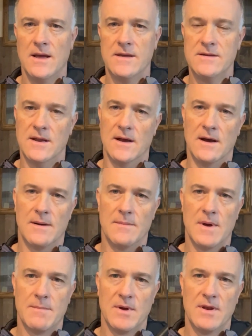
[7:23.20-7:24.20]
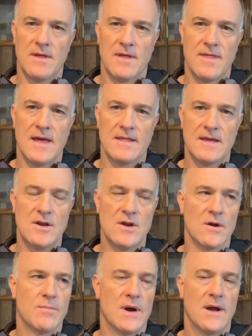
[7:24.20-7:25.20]
I'm gonna think that
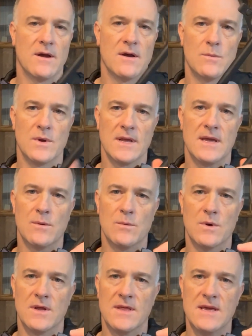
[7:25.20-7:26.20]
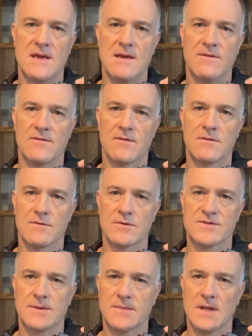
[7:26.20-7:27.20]
you're probably gonna want to get one of these or
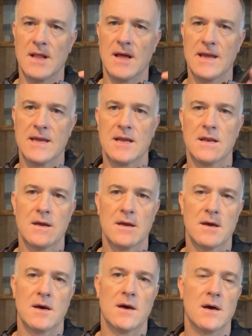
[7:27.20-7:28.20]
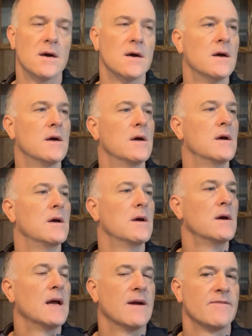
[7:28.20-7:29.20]
something like it
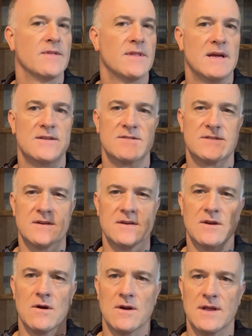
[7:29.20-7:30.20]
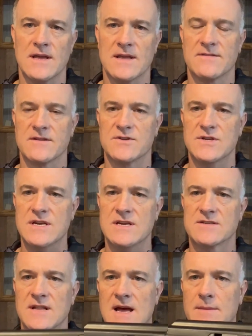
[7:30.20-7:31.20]
after that, just to guard against the cheek
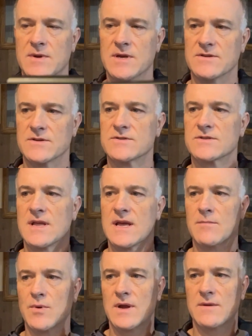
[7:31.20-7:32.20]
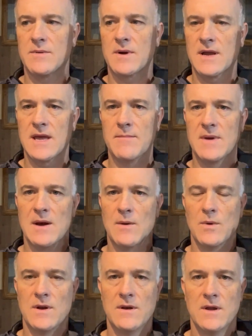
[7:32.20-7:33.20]
slap, because those slant brakes probably came out
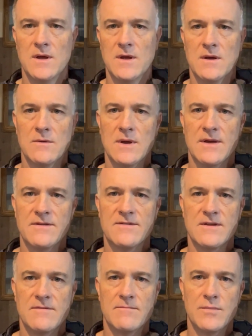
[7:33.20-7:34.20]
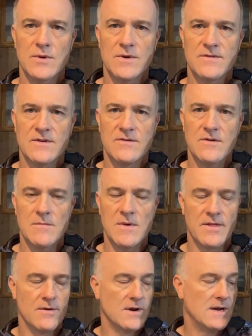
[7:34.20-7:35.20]
when we had the 7.62 by
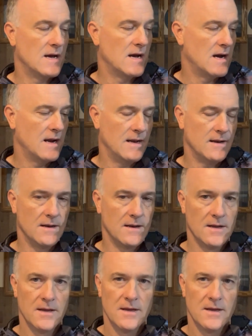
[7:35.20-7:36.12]
39, and